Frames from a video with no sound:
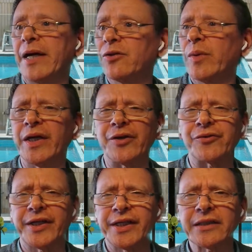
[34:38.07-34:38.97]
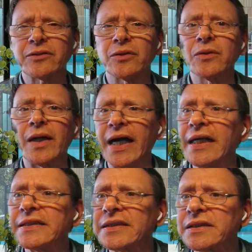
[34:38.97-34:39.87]
By the way, Renato
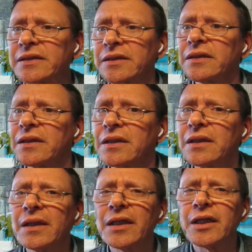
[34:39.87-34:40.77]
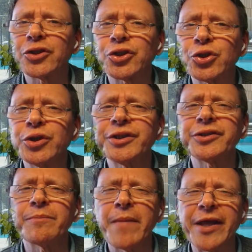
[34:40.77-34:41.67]
asked, should
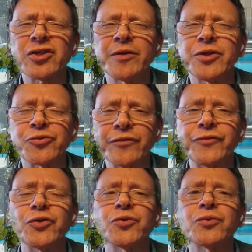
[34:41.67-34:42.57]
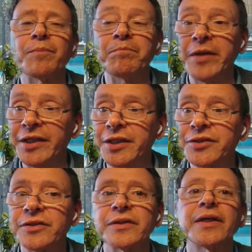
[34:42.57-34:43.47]
the management review
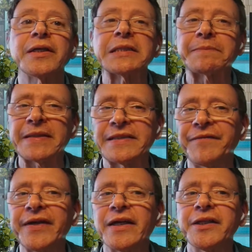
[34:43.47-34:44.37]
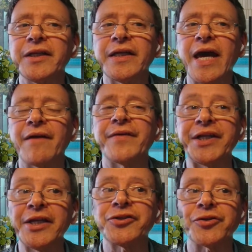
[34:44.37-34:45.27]
minutes specifically have
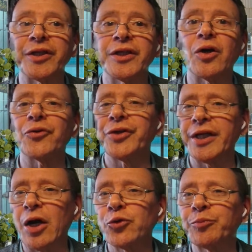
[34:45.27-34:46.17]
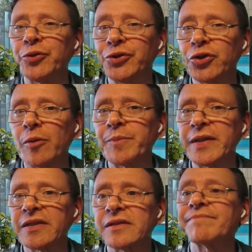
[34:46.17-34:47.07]
an entry on the output
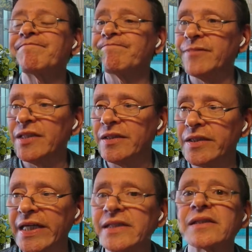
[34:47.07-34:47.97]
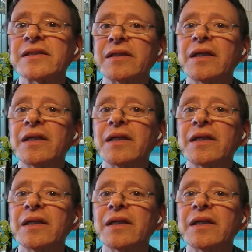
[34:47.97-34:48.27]
topics? Yes.